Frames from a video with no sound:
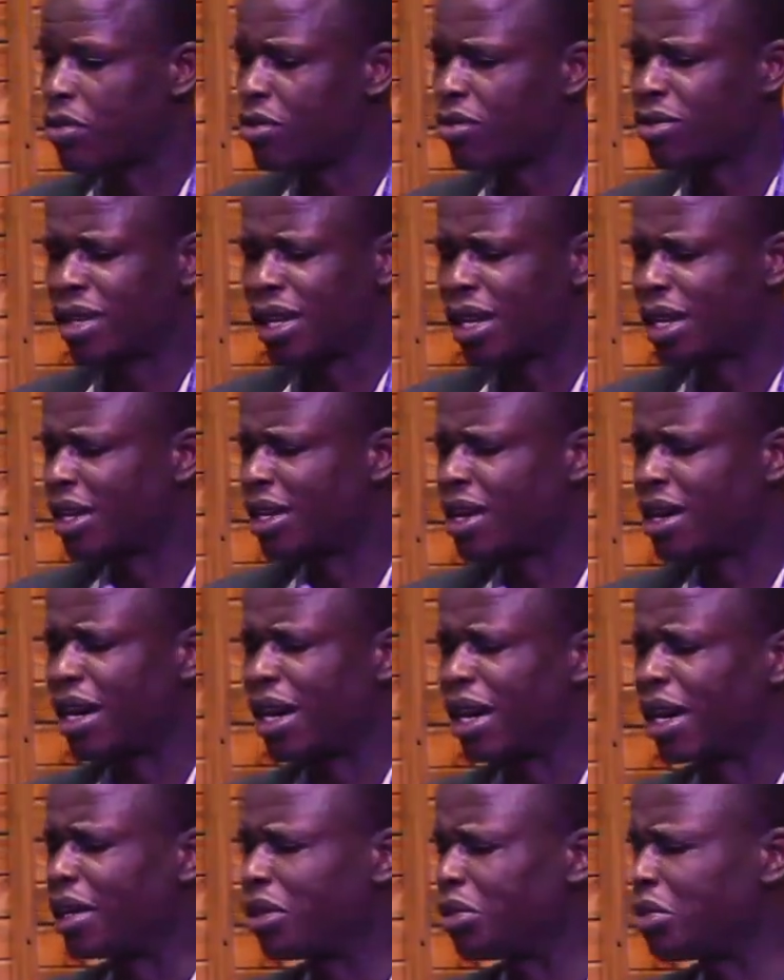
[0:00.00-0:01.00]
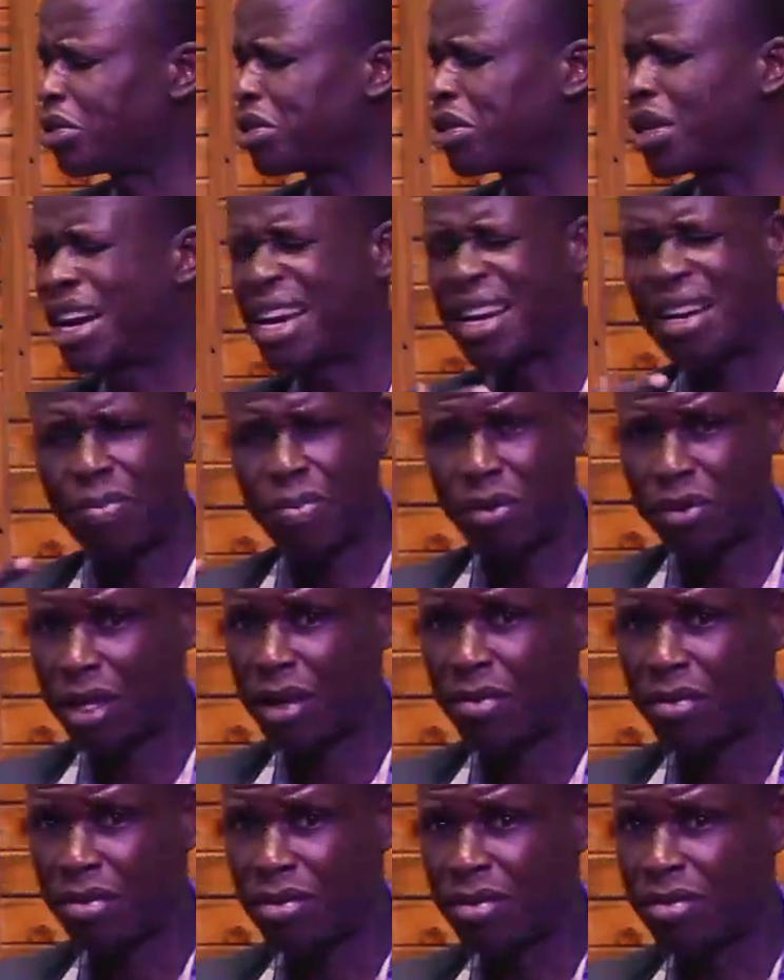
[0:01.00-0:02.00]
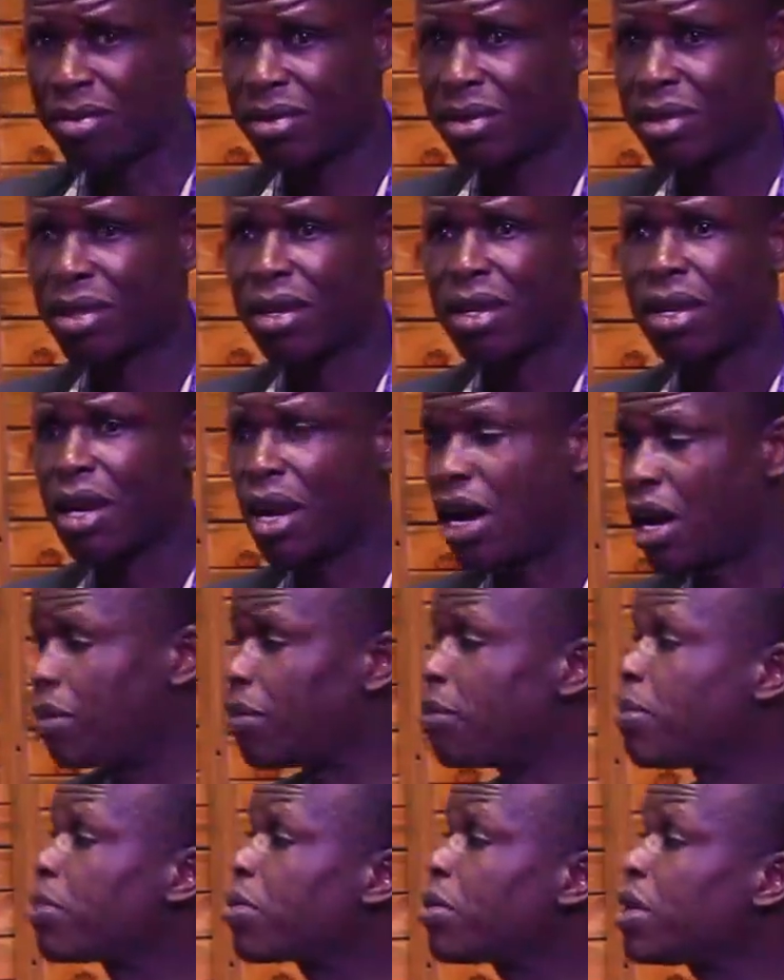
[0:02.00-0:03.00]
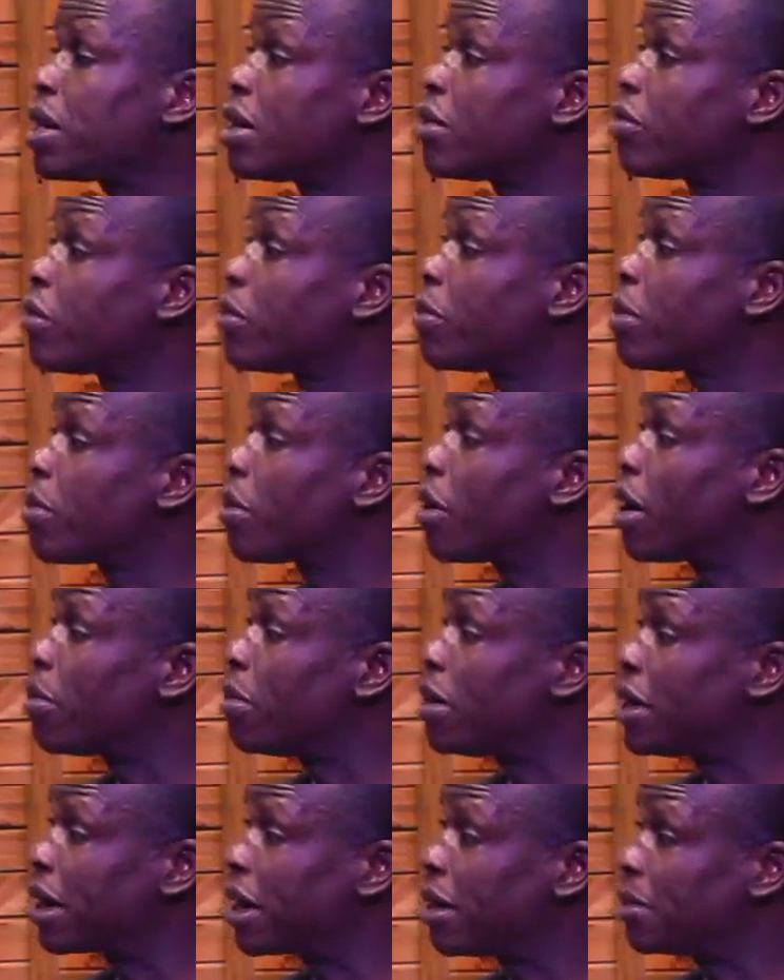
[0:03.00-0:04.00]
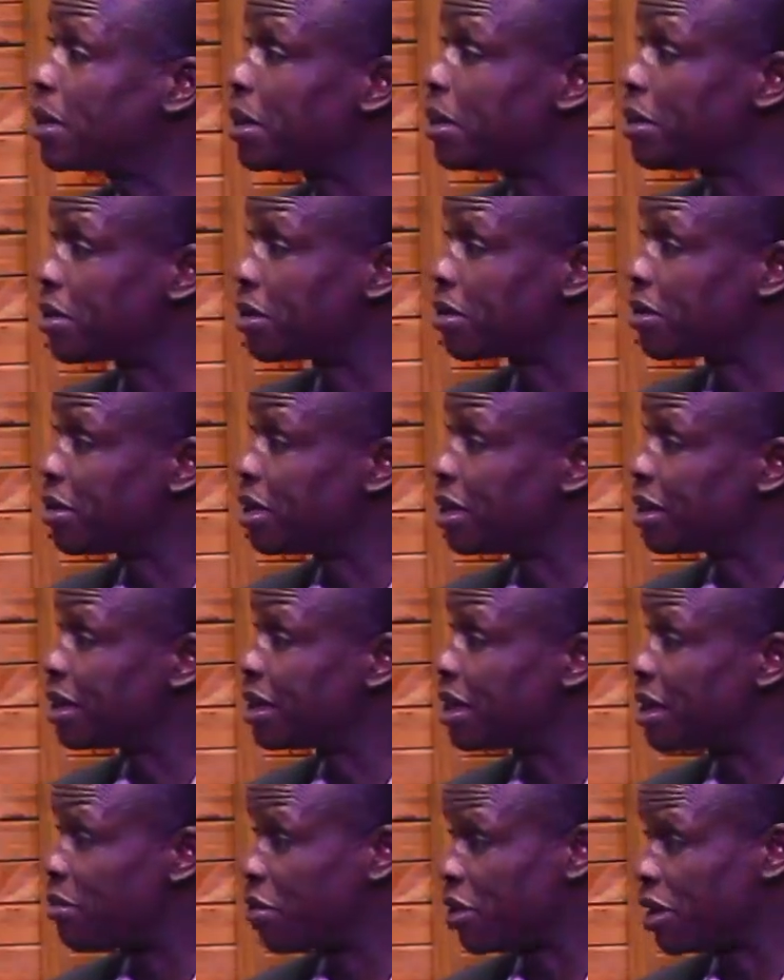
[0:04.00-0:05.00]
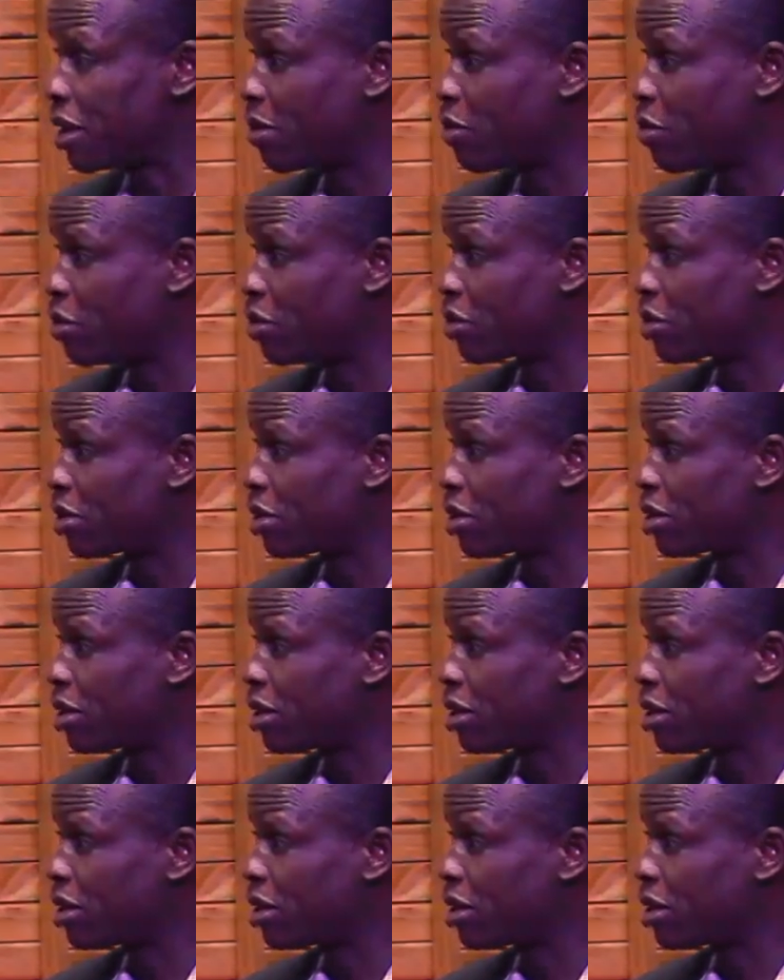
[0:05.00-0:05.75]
books like those Harry Potter books. I've prayed for people who have been captured through these demonic books.